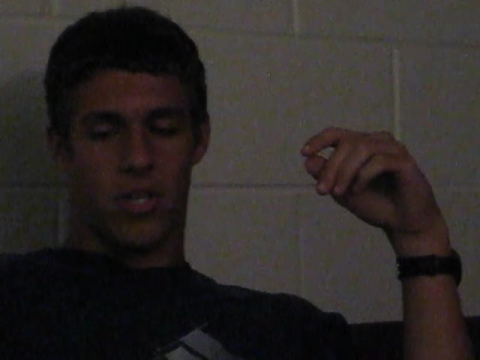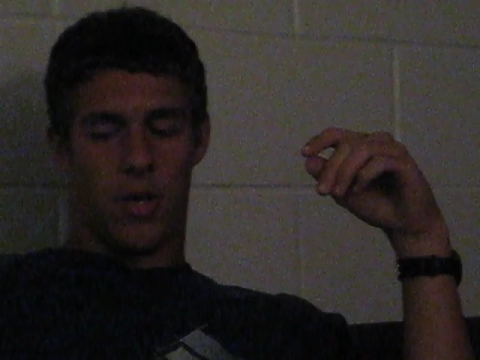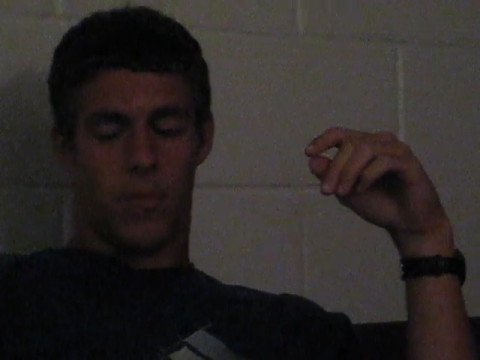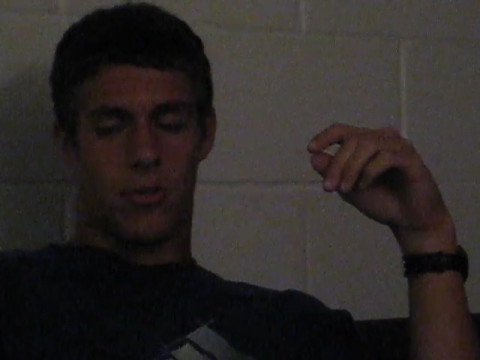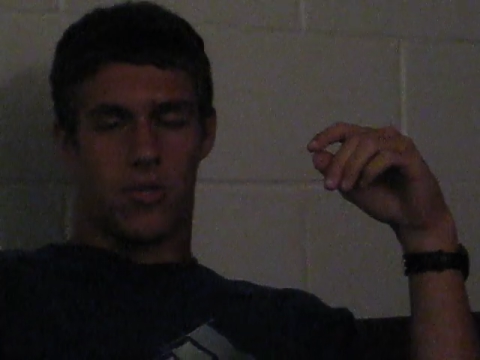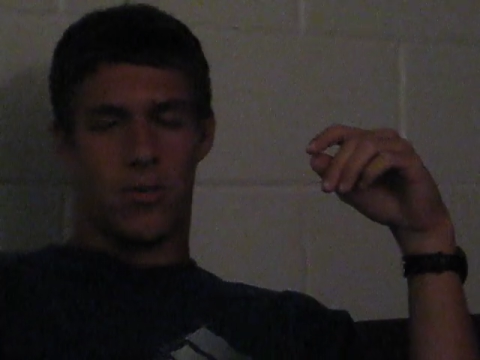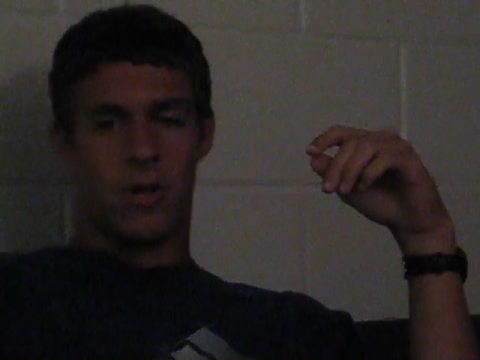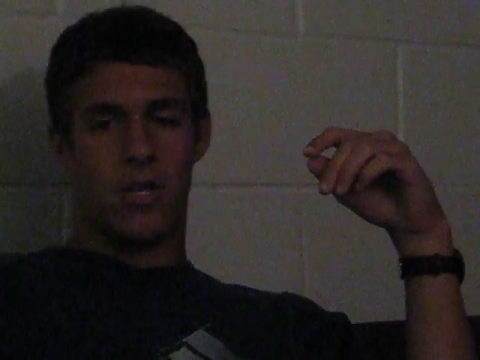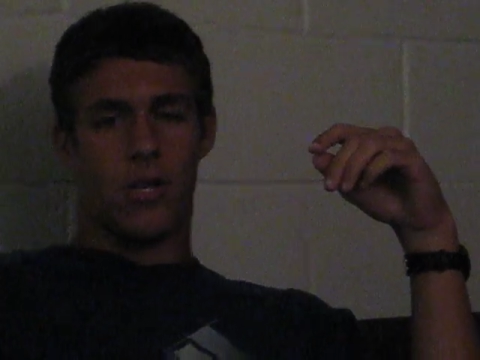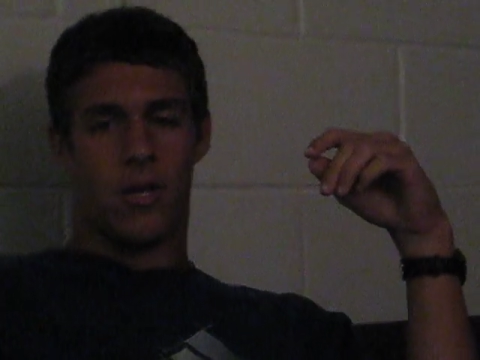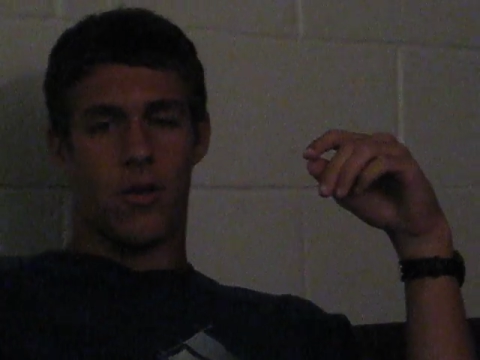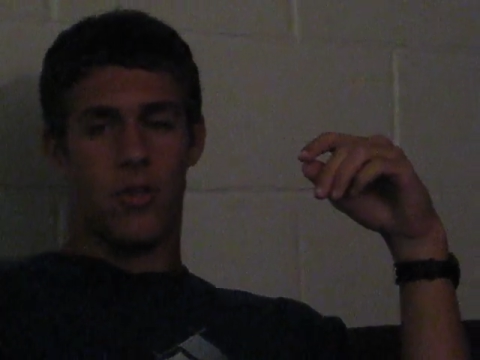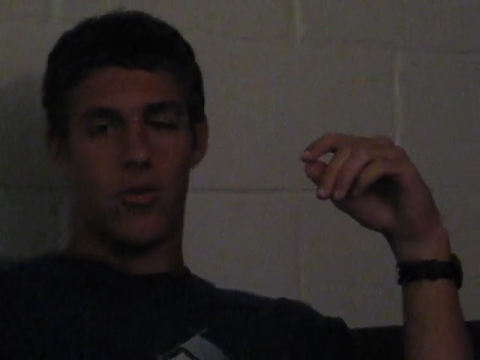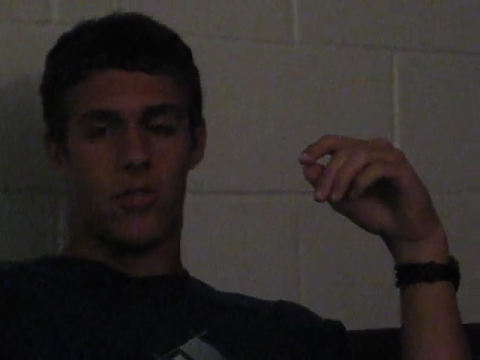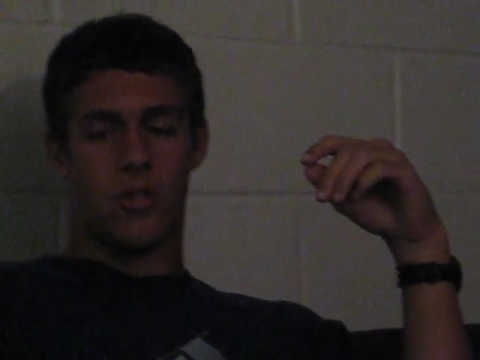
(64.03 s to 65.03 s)
uh, "Between you
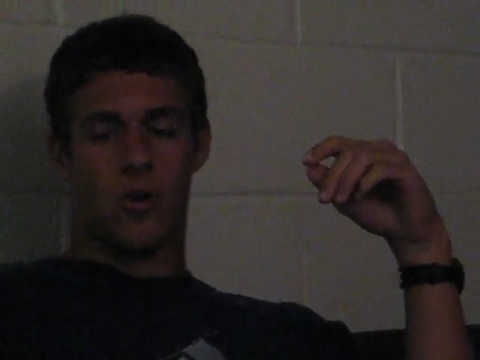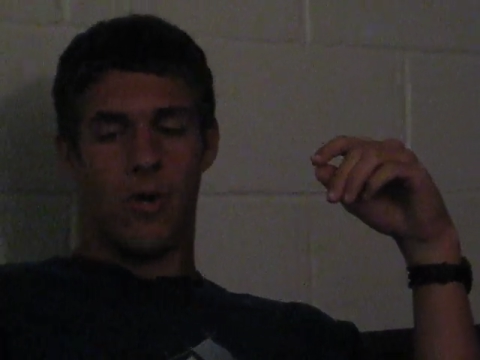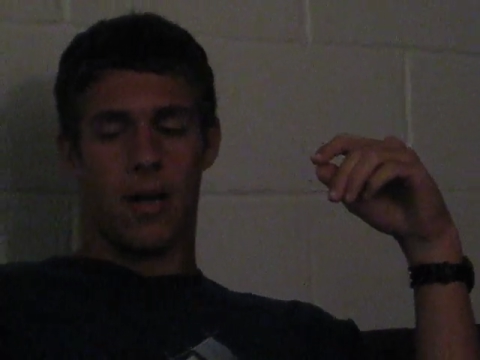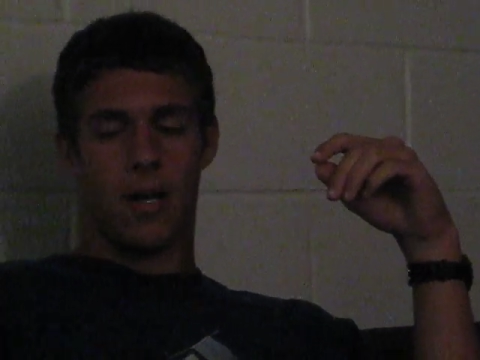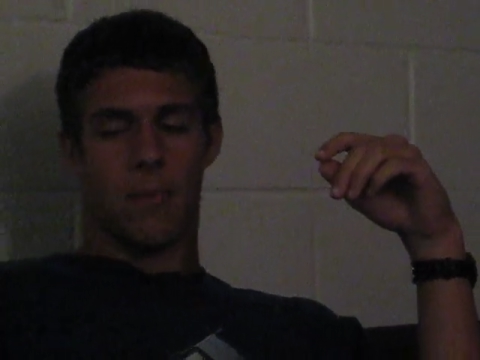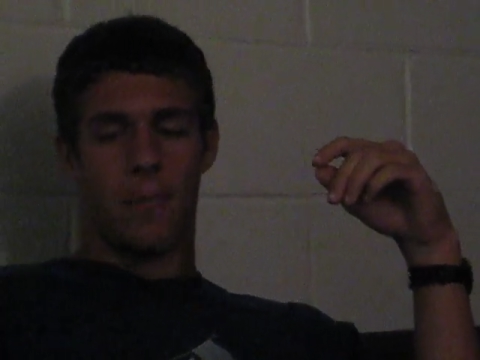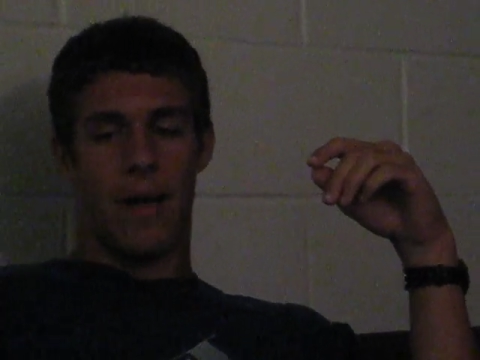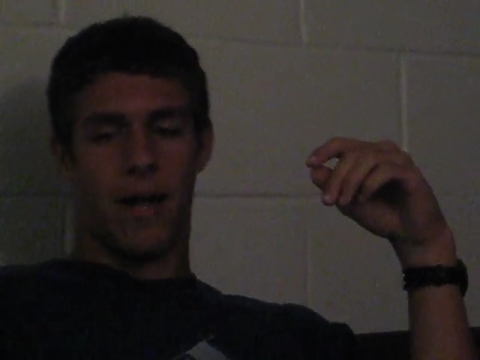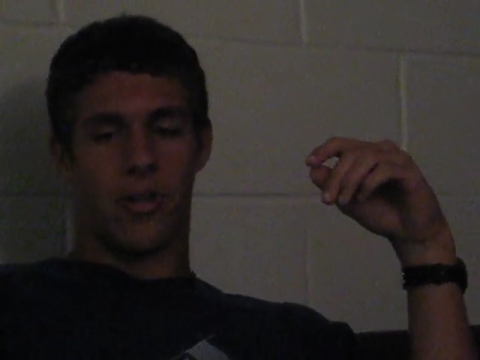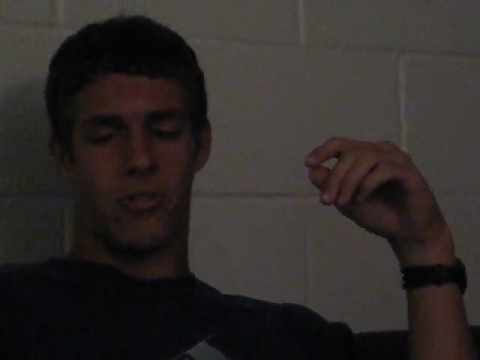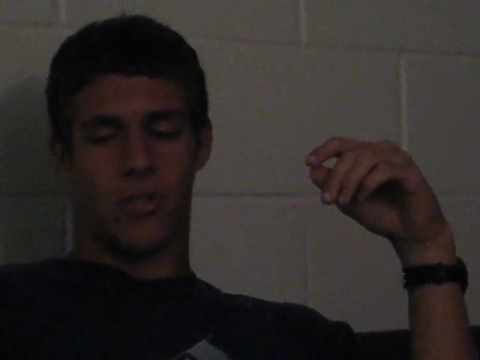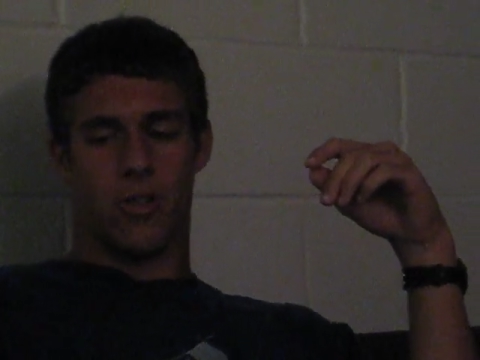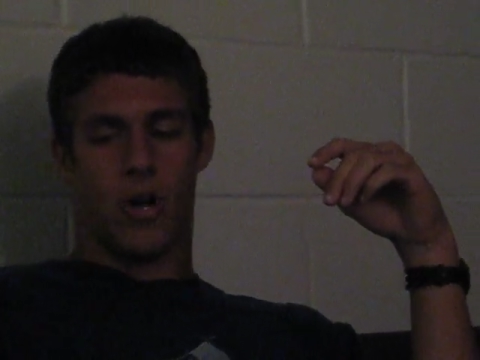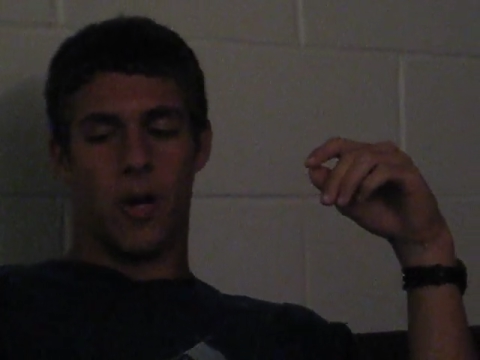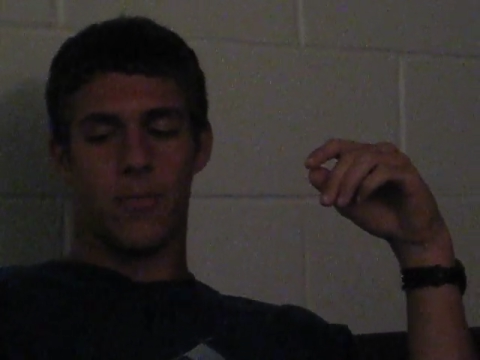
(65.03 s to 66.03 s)
know you snoring and
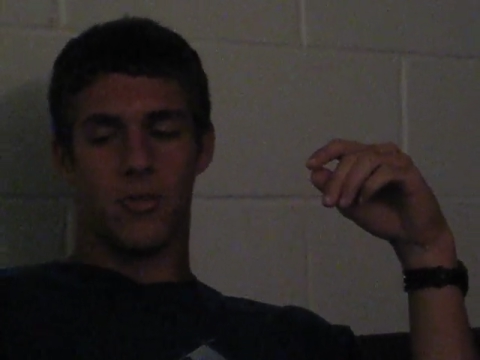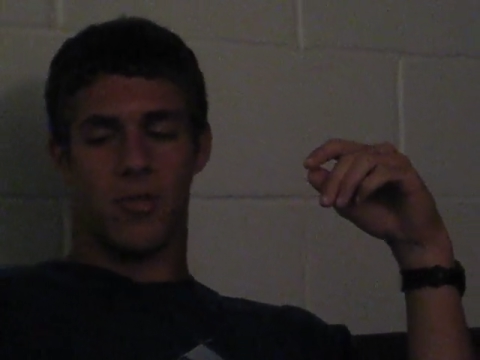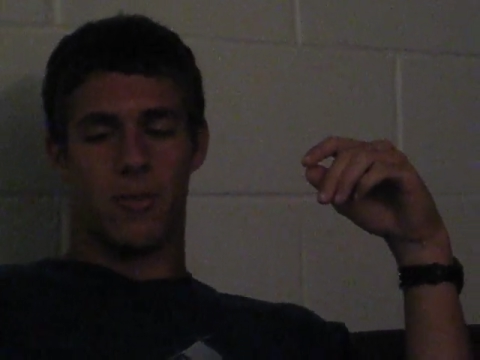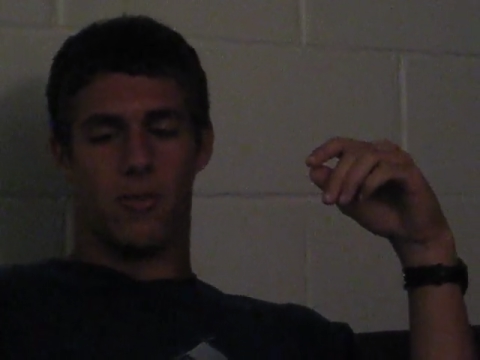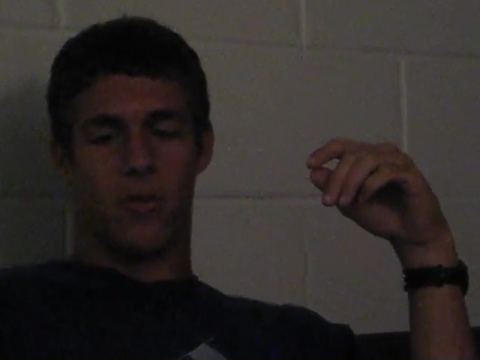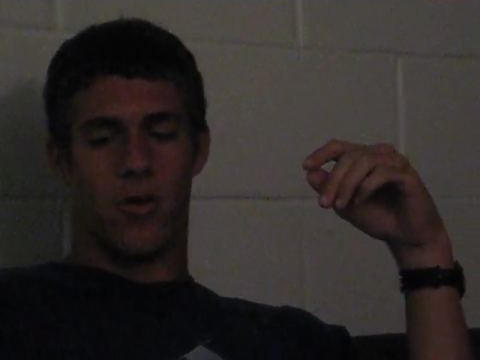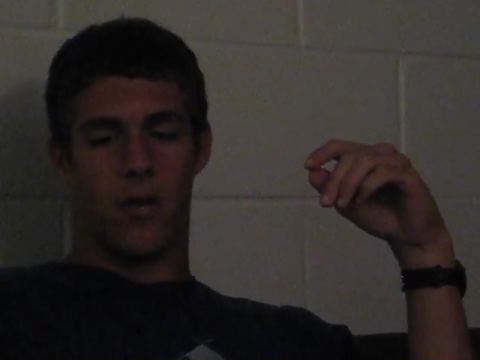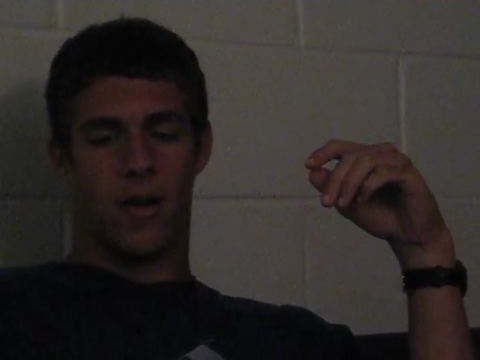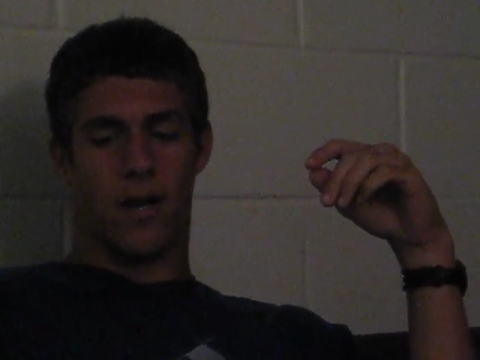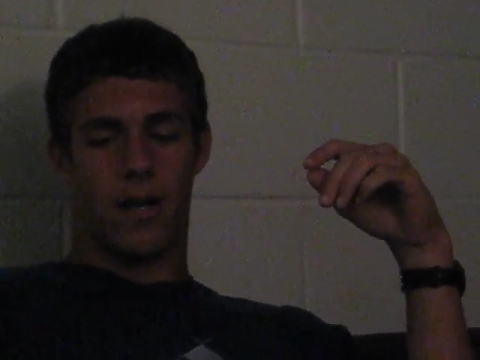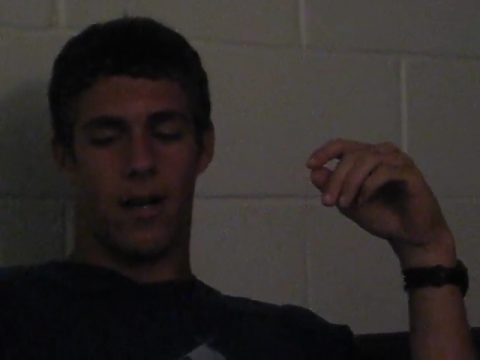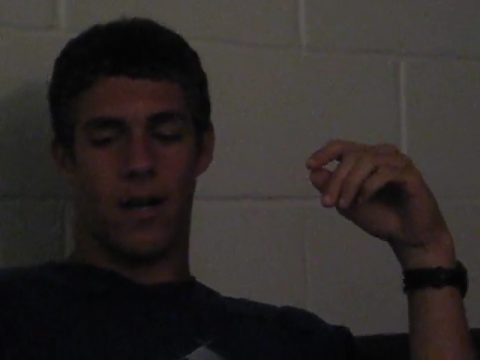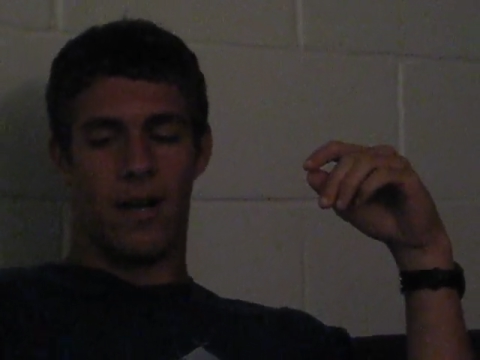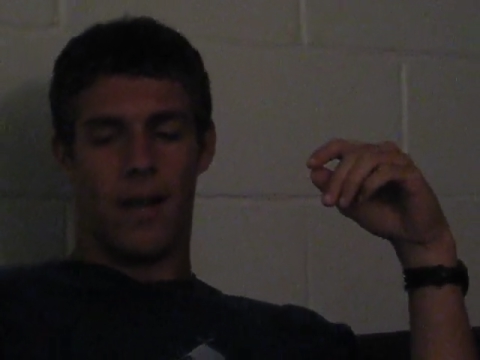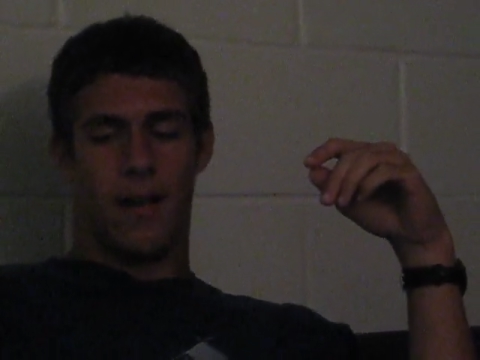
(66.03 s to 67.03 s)
Michael's alarms in the morning."